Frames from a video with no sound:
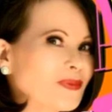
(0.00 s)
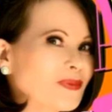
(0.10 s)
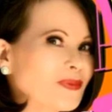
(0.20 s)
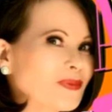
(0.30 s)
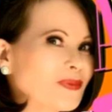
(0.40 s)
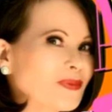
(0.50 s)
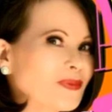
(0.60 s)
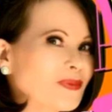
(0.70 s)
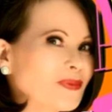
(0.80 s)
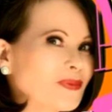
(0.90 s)

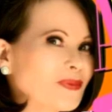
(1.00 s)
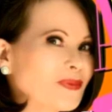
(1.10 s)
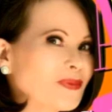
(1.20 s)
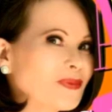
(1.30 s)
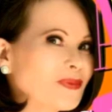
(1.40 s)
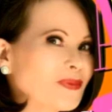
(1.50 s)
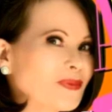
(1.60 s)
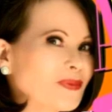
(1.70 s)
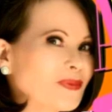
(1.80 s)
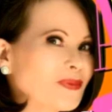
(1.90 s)

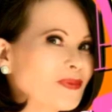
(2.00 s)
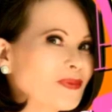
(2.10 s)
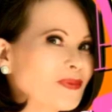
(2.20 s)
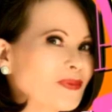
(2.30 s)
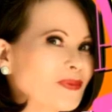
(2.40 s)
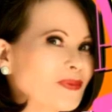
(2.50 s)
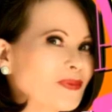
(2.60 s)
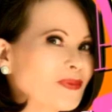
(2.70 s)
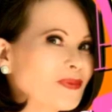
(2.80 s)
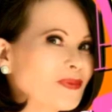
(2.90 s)

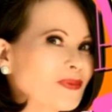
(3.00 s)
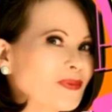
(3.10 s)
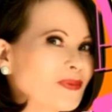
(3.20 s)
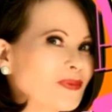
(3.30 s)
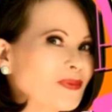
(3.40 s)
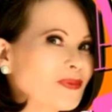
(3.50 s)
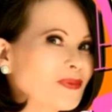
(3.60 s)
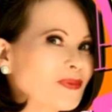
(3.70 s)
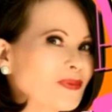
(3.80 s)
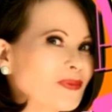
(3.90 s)

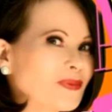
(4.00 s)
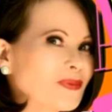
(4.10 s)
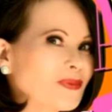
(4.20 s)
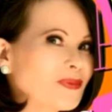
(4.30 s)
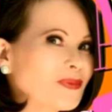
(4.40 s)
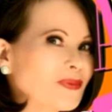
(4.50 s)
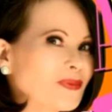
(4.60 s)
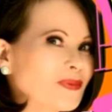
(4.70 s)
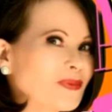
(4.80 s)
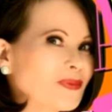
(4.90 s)

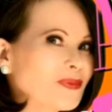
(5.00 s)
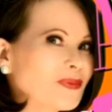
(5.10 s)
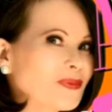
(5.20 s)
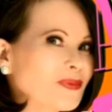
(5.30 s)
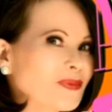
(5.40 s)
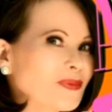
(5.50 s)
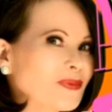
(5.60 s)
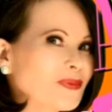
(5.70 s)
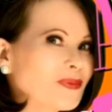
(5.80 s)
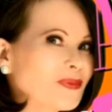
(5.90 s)

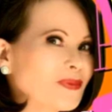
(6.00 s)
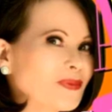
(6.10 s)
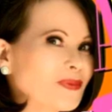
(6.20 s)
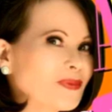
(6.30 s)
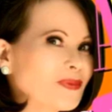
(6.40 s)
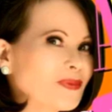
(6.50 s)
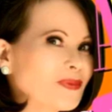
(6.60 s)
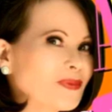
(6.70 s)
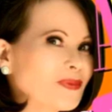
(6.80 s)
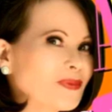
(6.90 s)

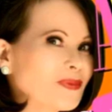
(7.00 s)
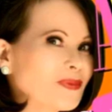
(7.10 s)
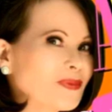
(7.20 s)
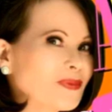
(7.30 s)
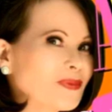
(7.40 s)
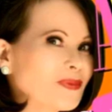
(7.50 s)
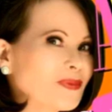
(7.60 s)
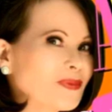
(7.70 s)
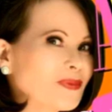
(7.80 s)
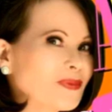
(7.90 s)
This is a still picture; no speech is visible.